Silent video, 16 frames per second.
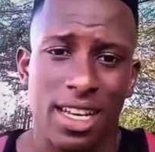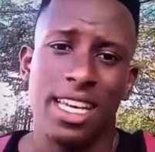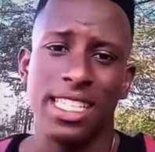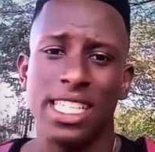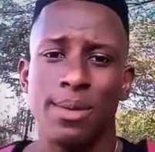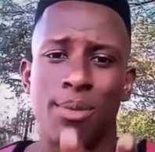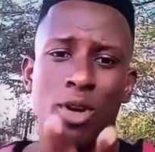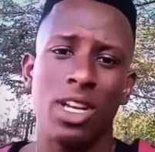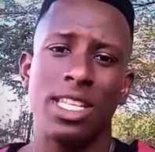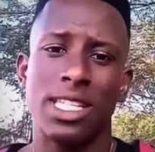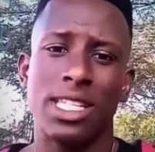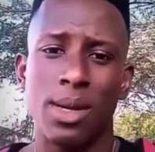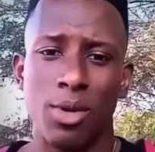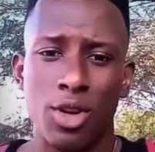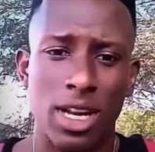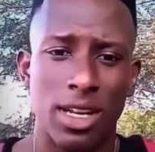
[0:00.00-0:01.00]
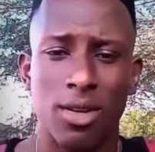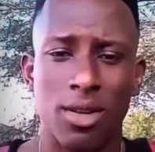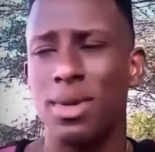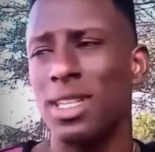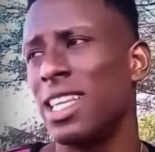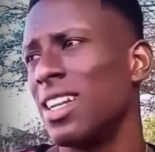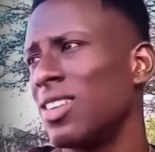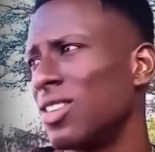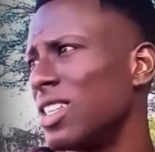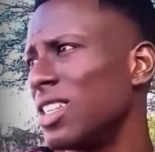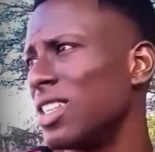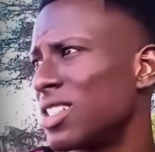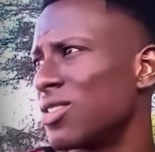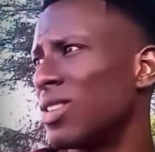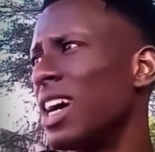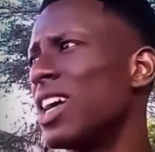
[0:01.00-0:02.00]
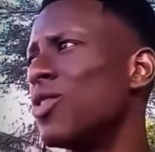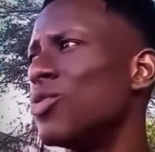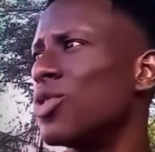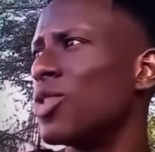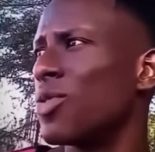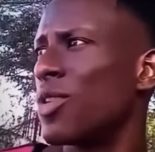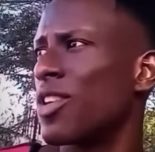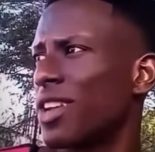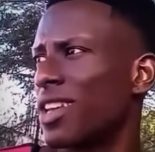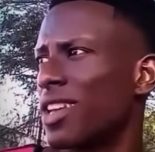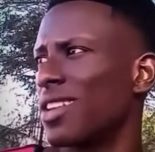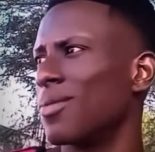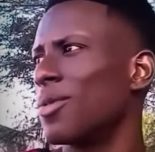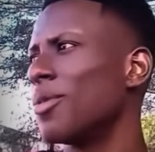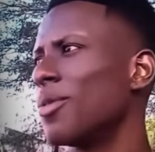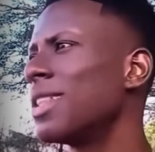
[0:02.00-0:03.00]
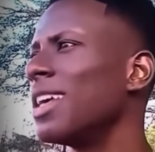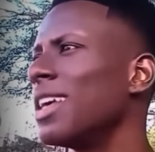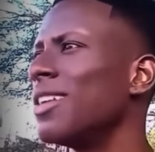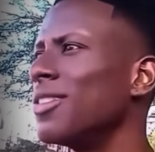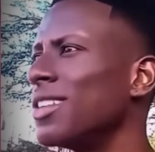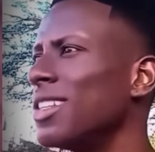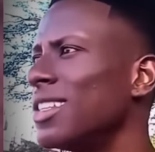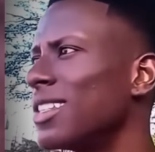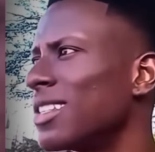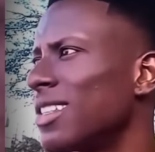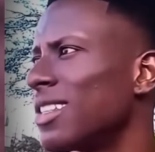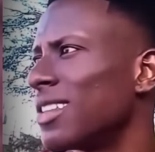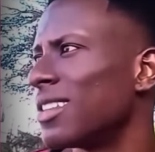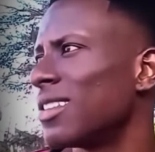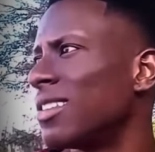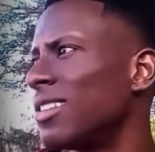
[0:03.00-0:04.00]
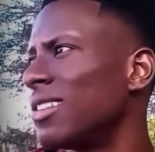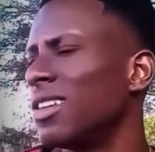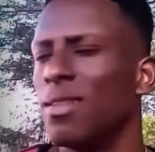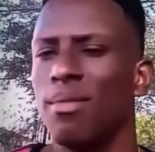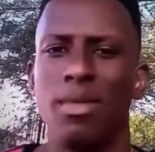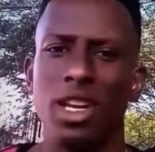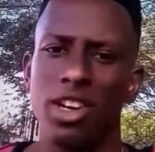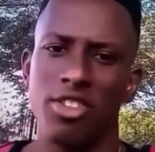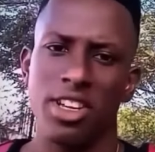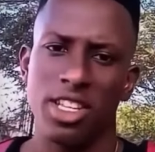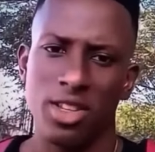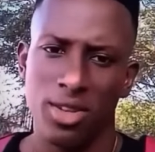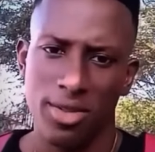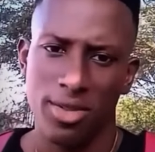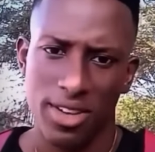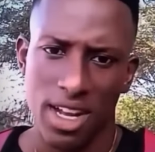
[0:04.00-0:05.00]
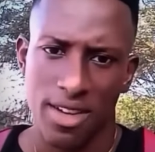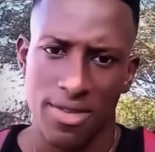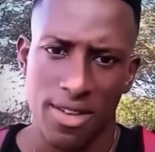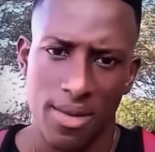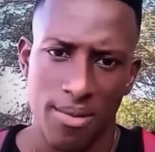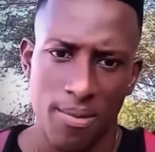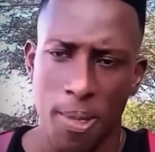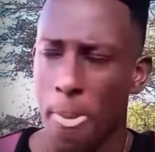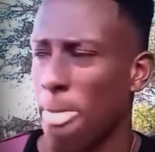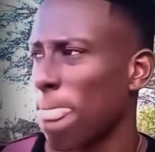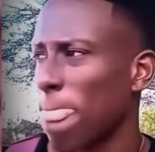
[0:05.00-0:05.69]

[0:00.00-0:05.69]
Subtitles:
You see, police don't do that, I'm telling you this. I do no work, you know, but I'm telling you this. I don't rate enough for that, fam.